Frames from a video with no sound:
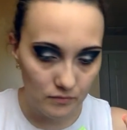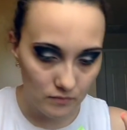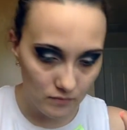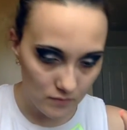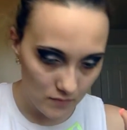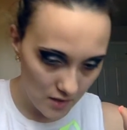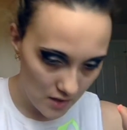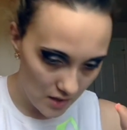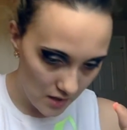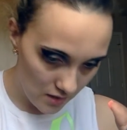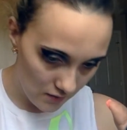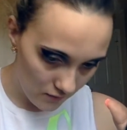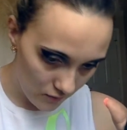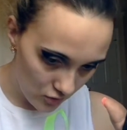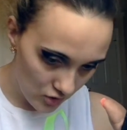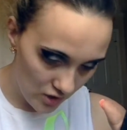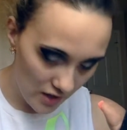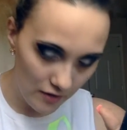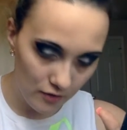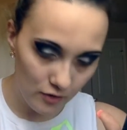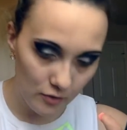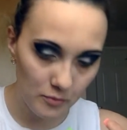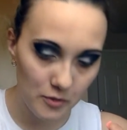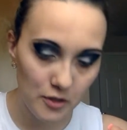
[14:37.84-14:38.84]
kind of
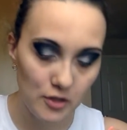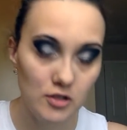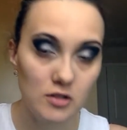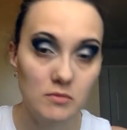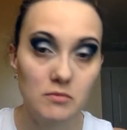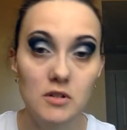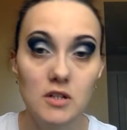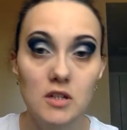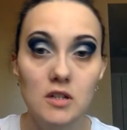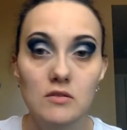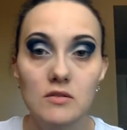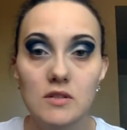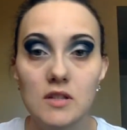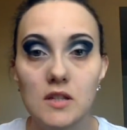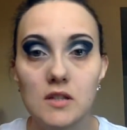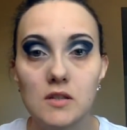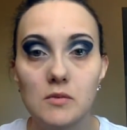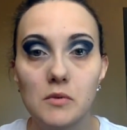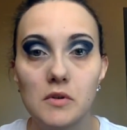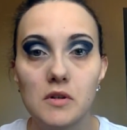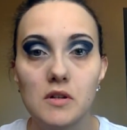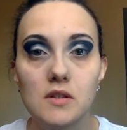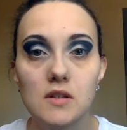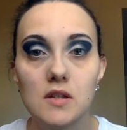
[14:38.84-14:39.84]
shadow brush. I'm gonna use this
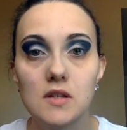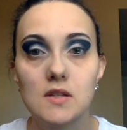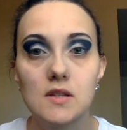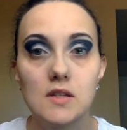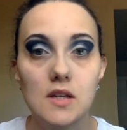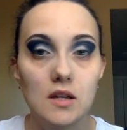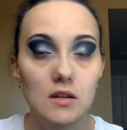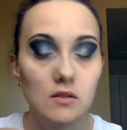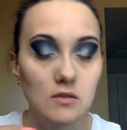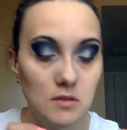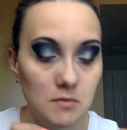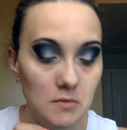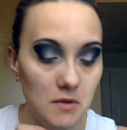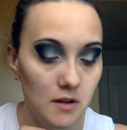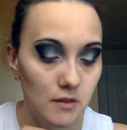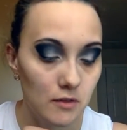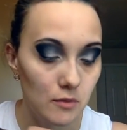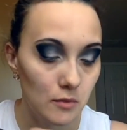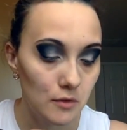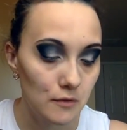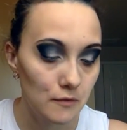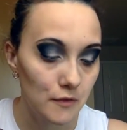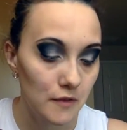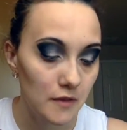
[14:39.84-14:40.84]
one since I used my other
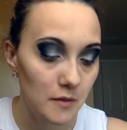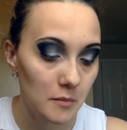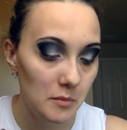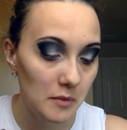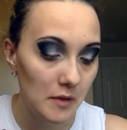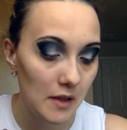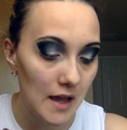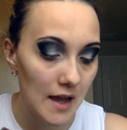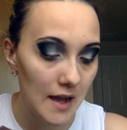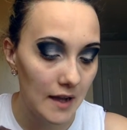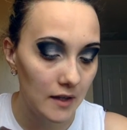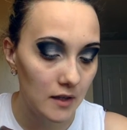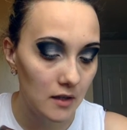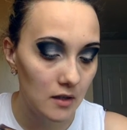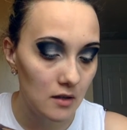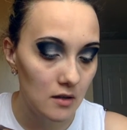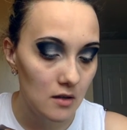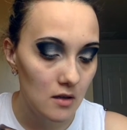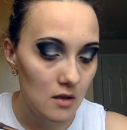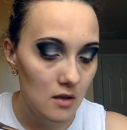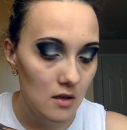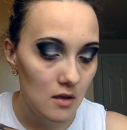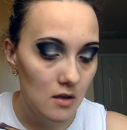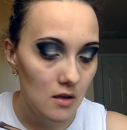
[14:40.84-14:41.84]
one for the black.
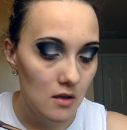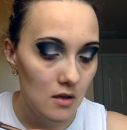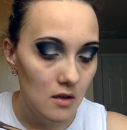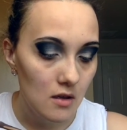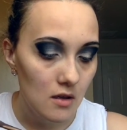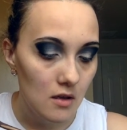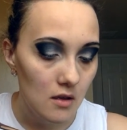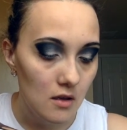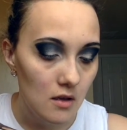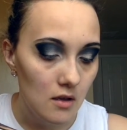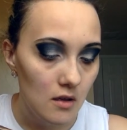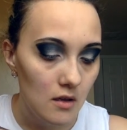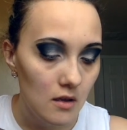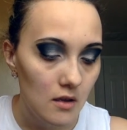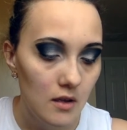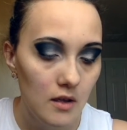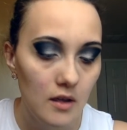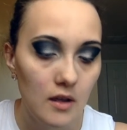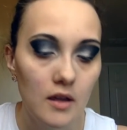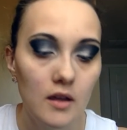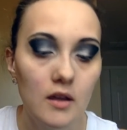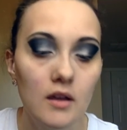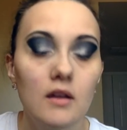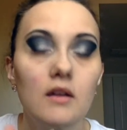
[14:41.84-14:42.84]

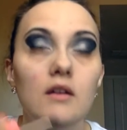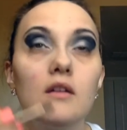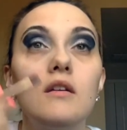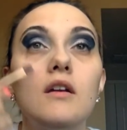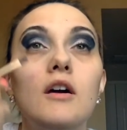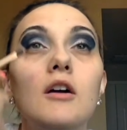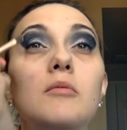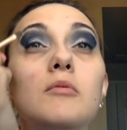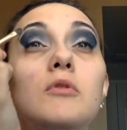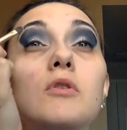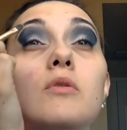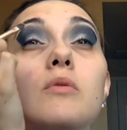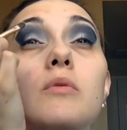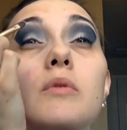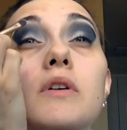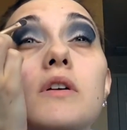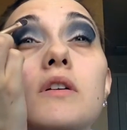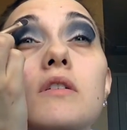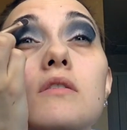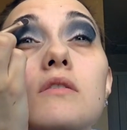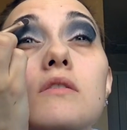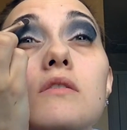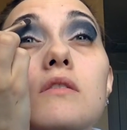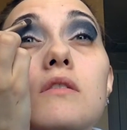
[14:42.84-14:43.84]
And I'm
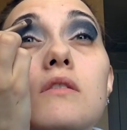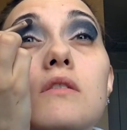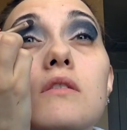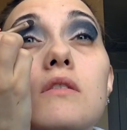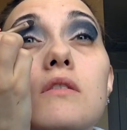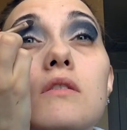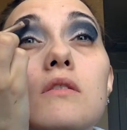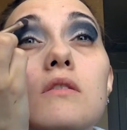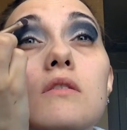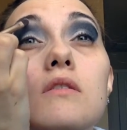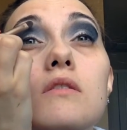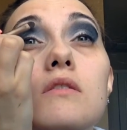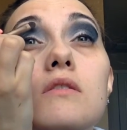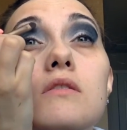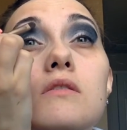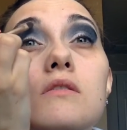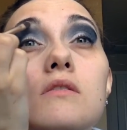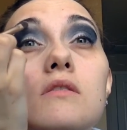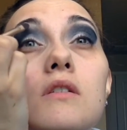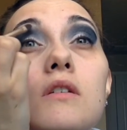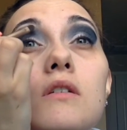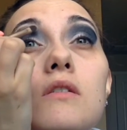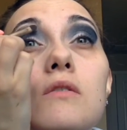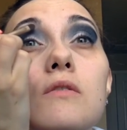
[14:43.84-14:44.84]
going to just
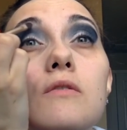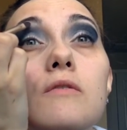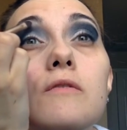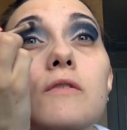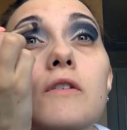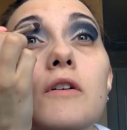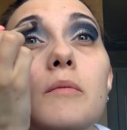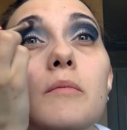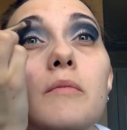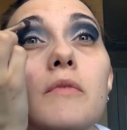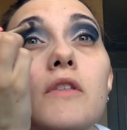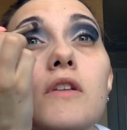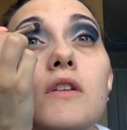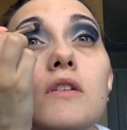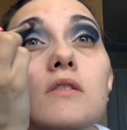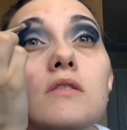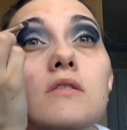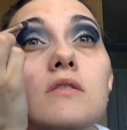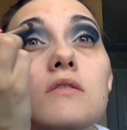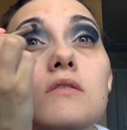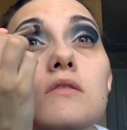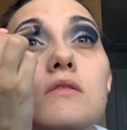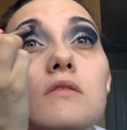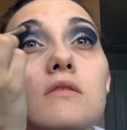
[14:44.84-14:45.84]
go from
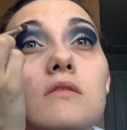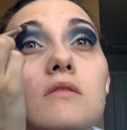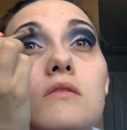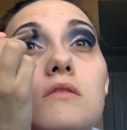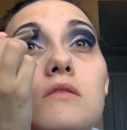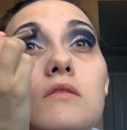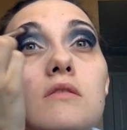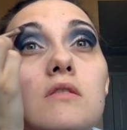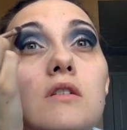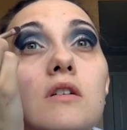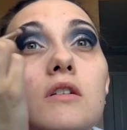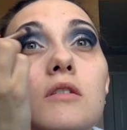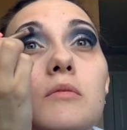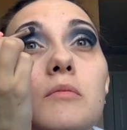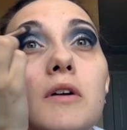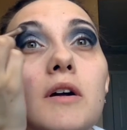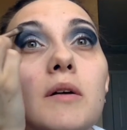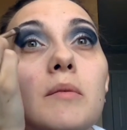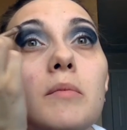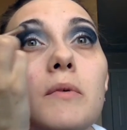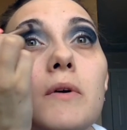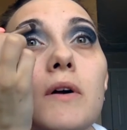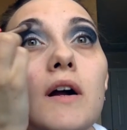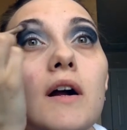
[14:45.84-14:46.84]
this start of my
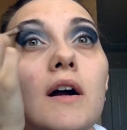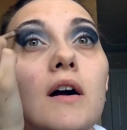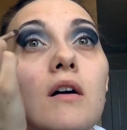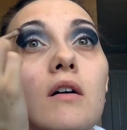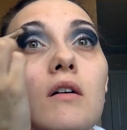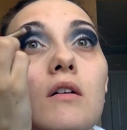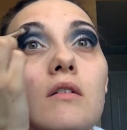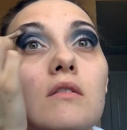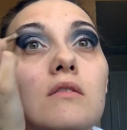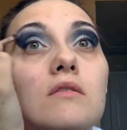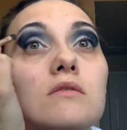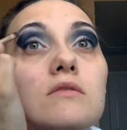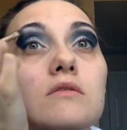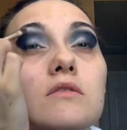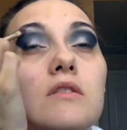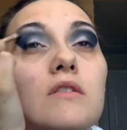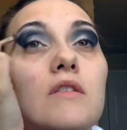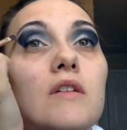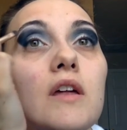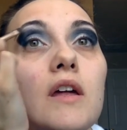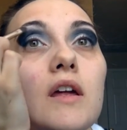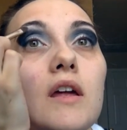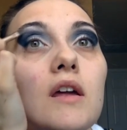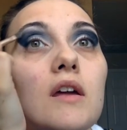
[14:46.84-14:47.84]
brow to
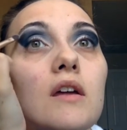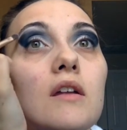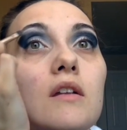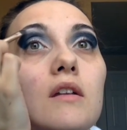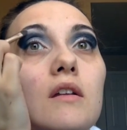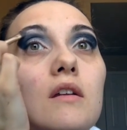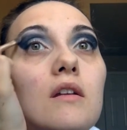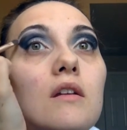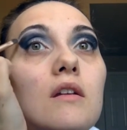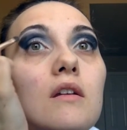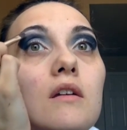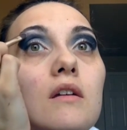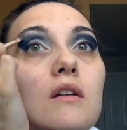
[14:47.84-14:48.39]
the end.